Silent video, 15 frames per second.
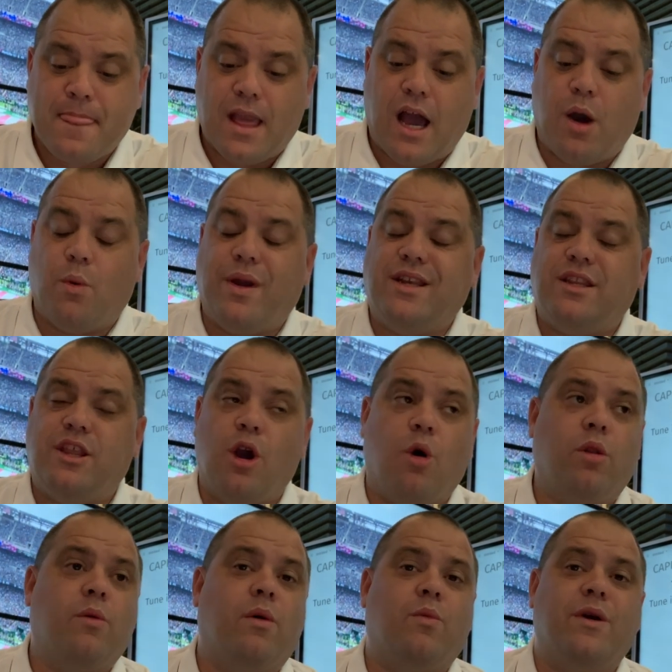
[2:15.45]
The
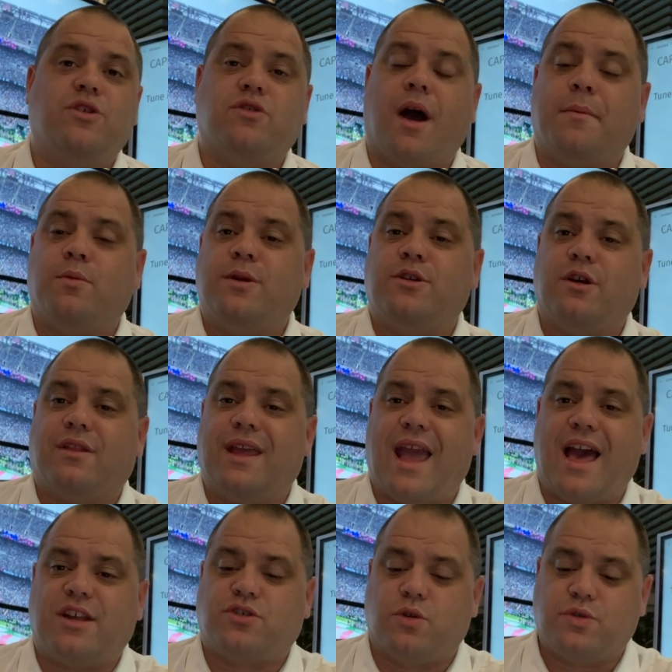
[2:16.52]
only one we dropped, we took the
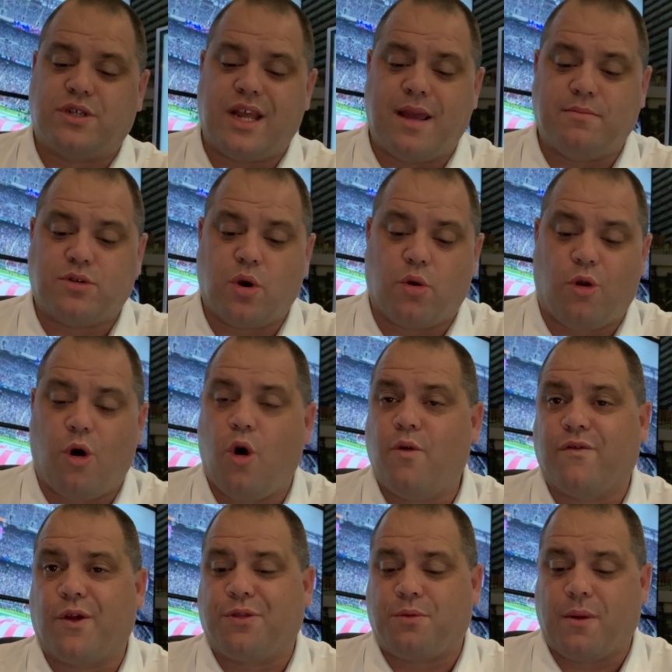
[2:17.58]
Astros team total
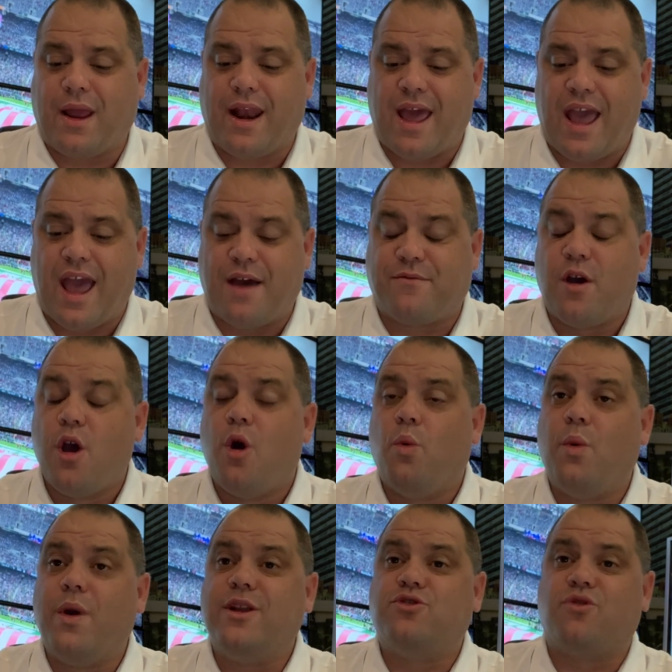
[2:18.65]
over 3.5.
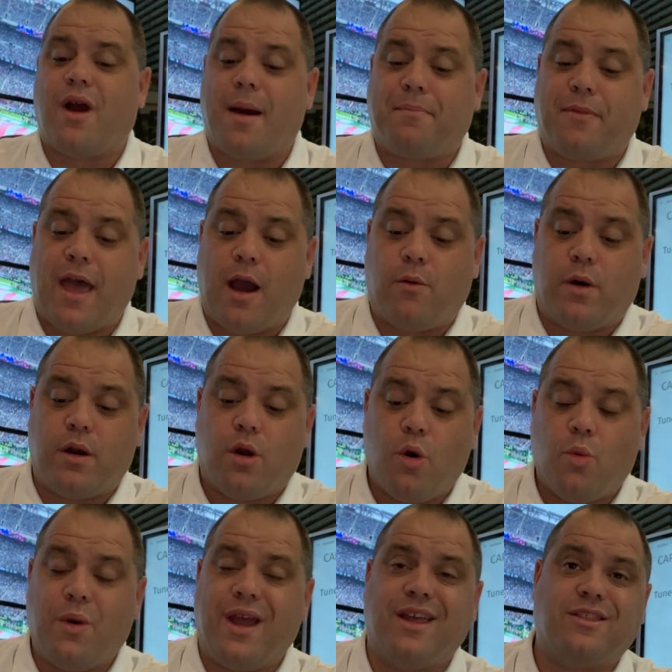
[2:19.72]
We dropped that one.
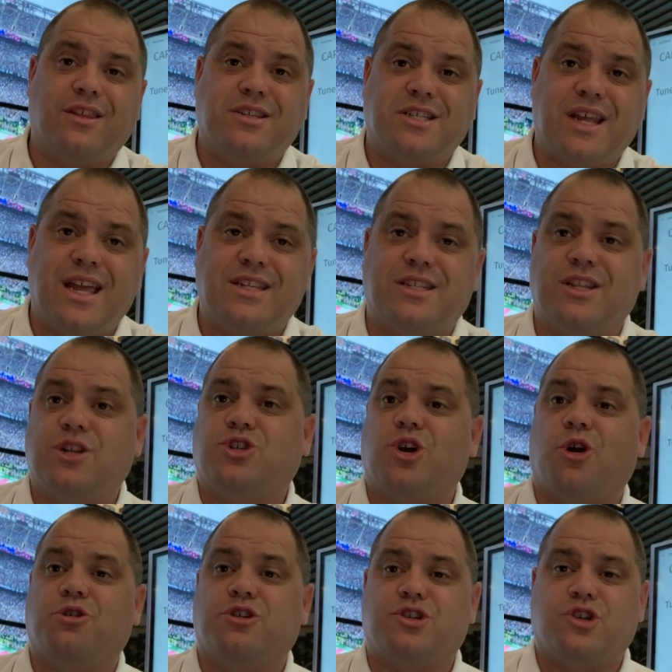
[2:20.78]
We hit the Saints and the
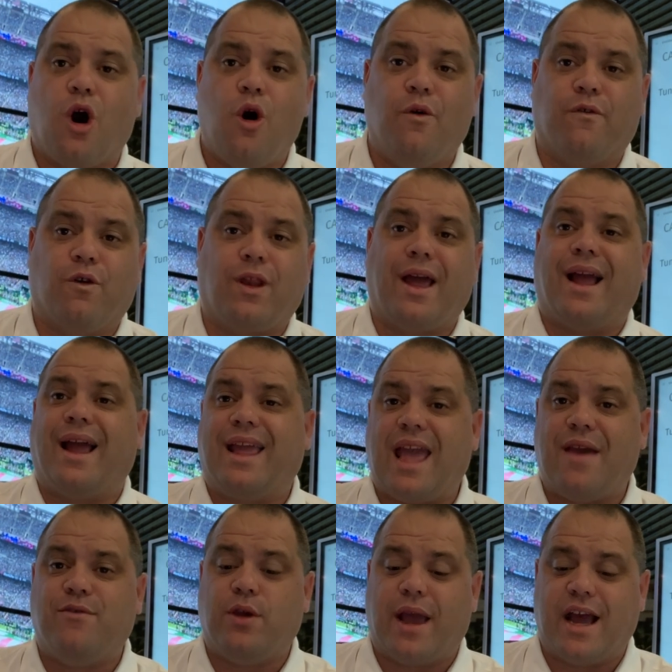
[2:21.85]
Chargers over, like I
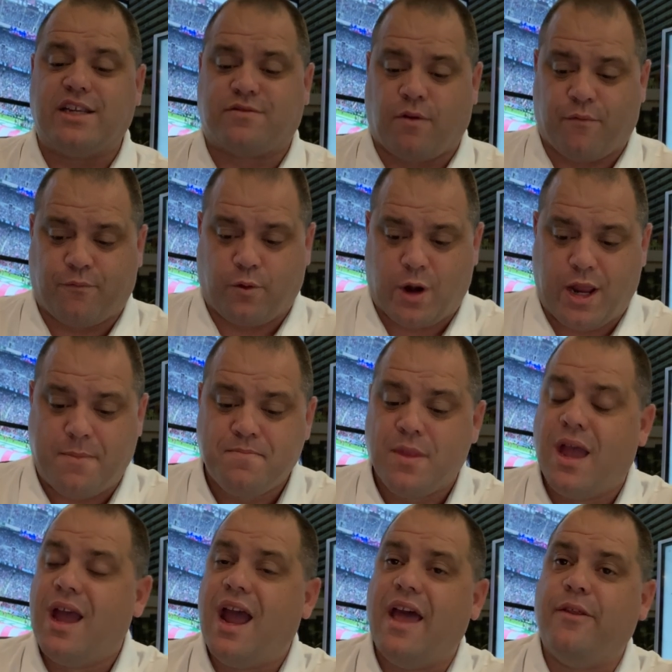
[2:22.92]
gave you guys for free.
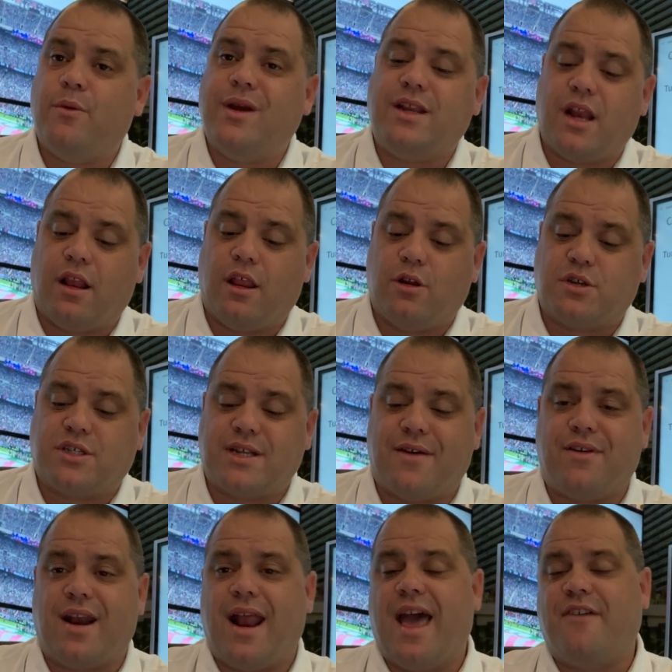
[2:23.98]
And then we did a little
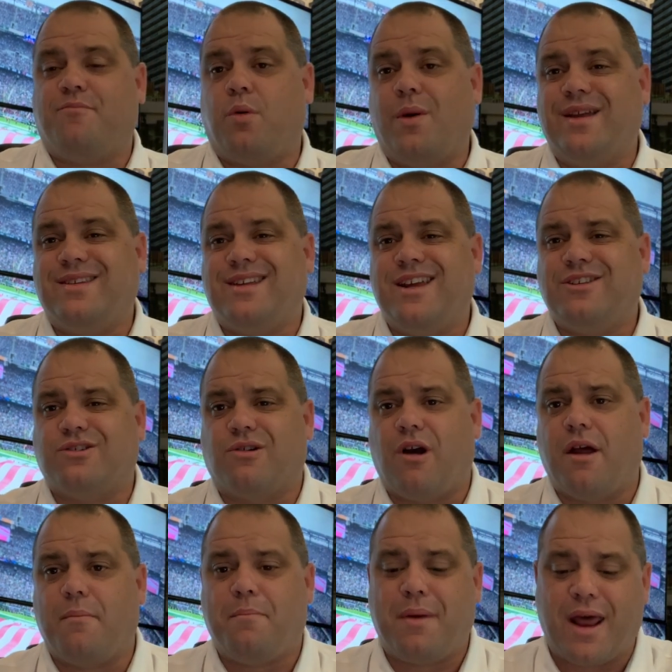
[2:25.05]
7.5 point teaser
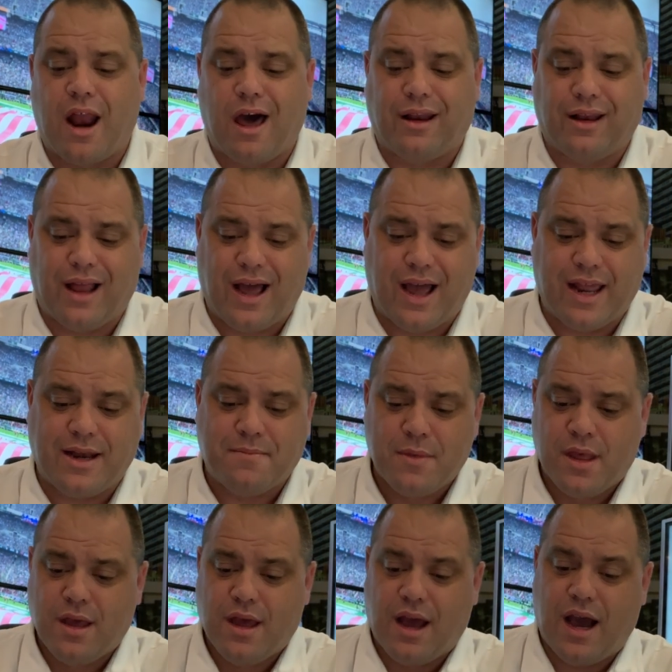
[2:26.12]
on Bet Online
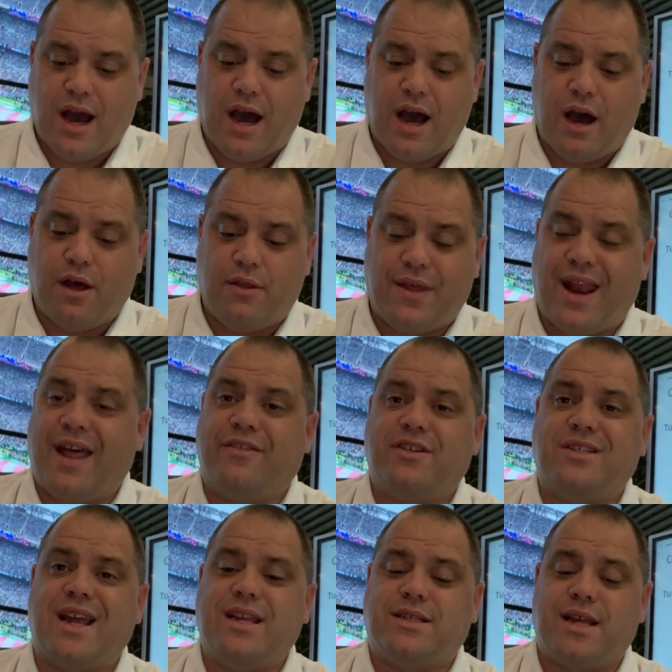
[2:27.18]
that had the
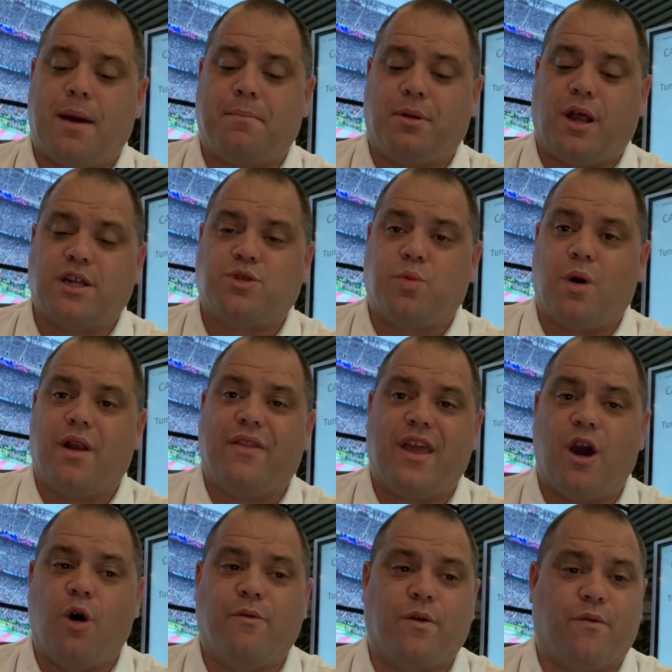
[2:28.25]
Saints at plus 1 and the
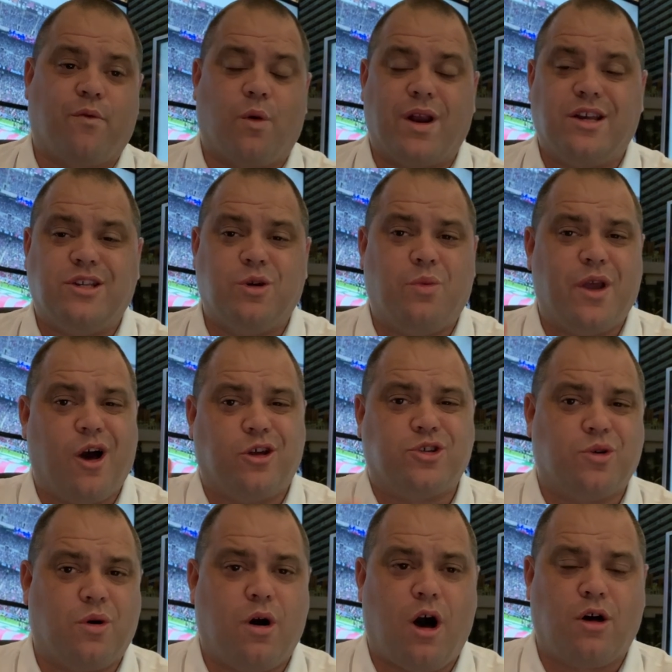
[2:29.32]
over 42. We
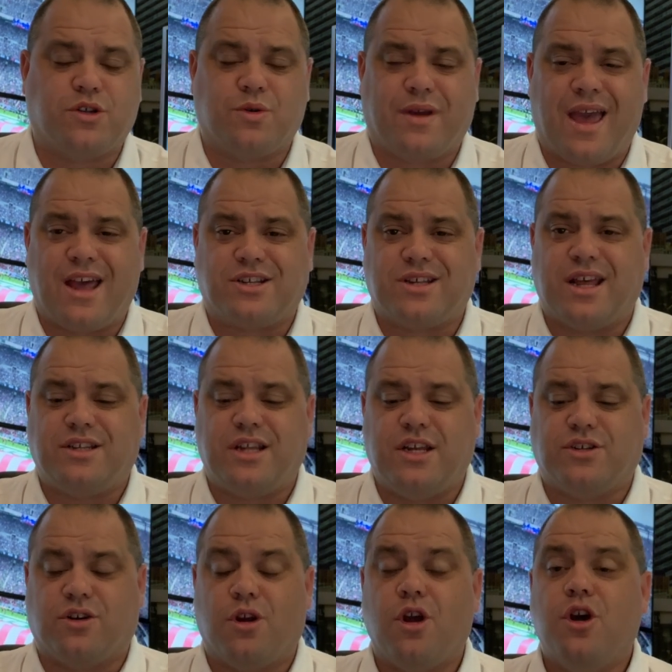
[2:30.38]
also cashed that
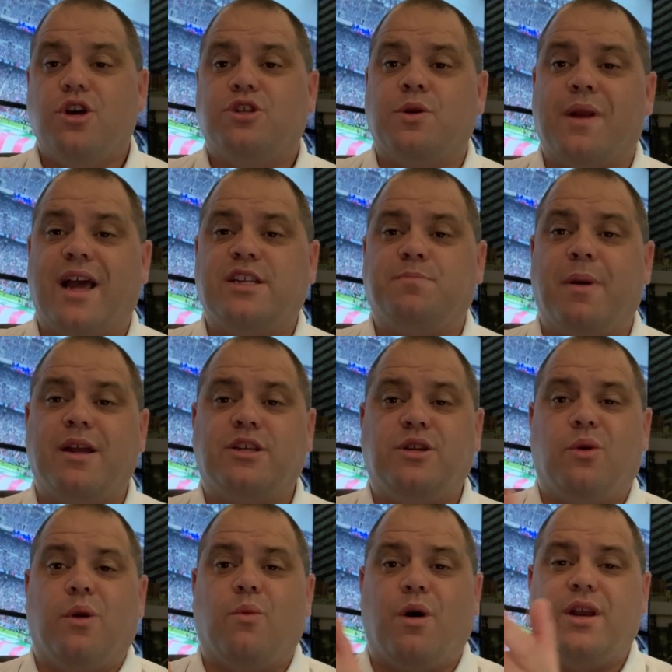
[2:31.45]
teaser. So nice big
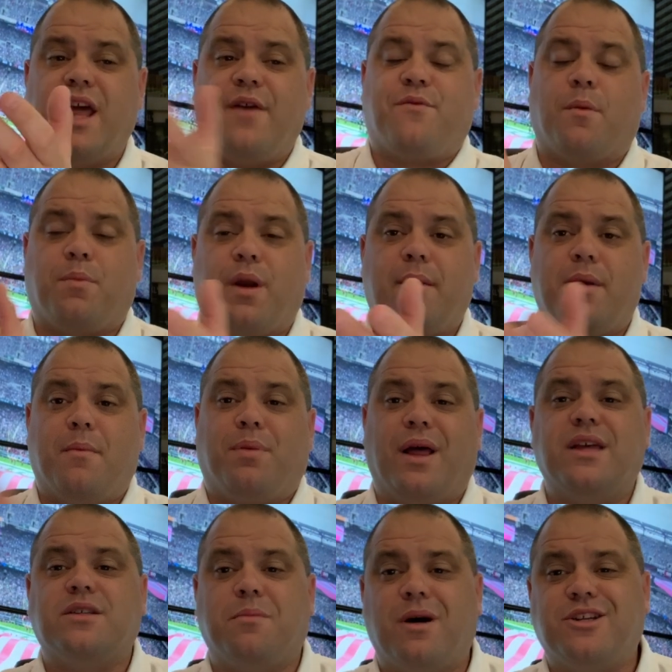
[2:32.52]
2-1 day for premium
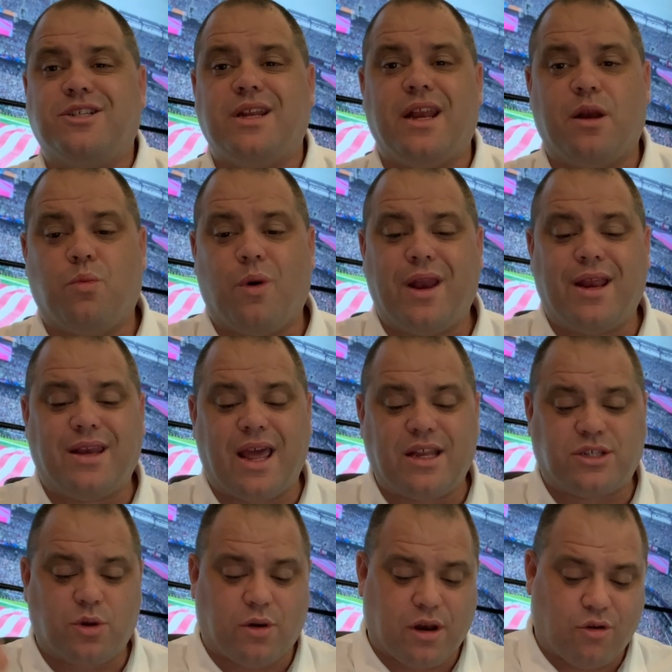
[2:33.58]
plays, a much needed winning day.
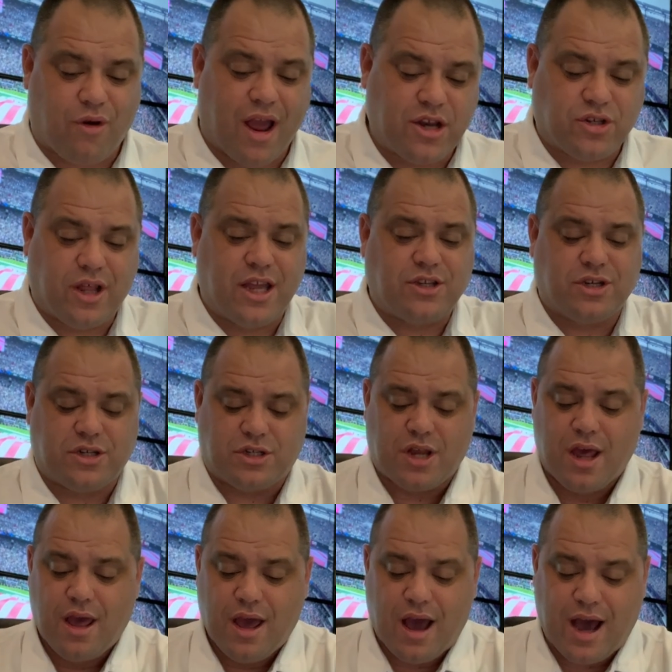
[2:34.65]
So congratulations
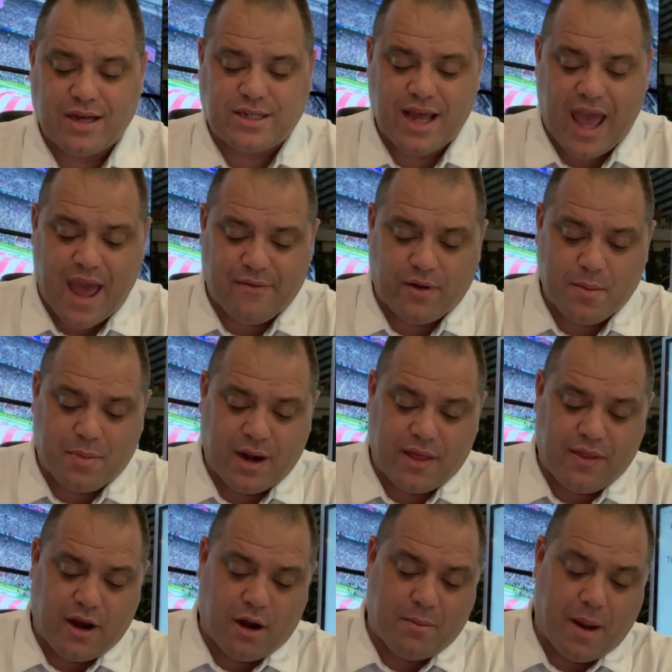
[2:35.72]
to everybody
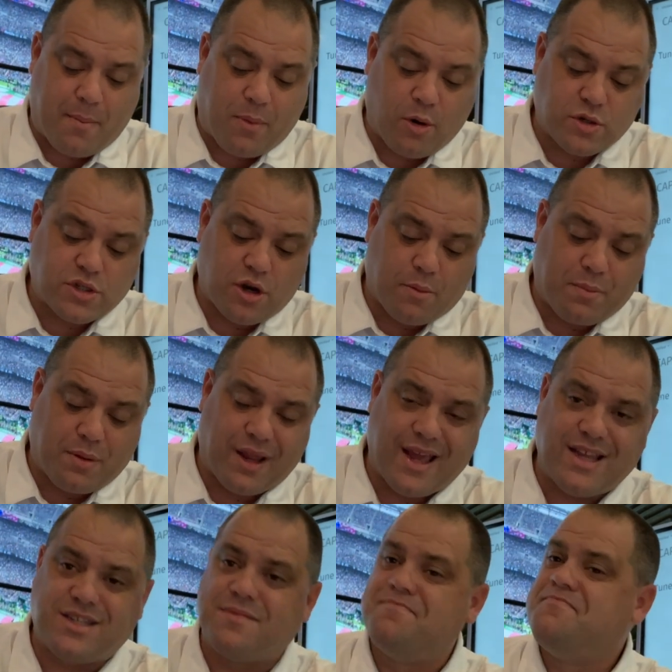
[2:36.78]
there. My personal
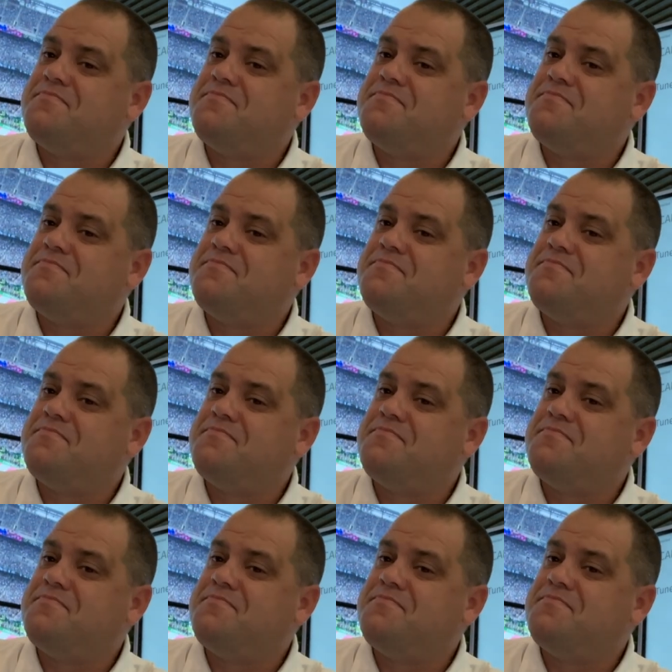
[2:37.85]
plays.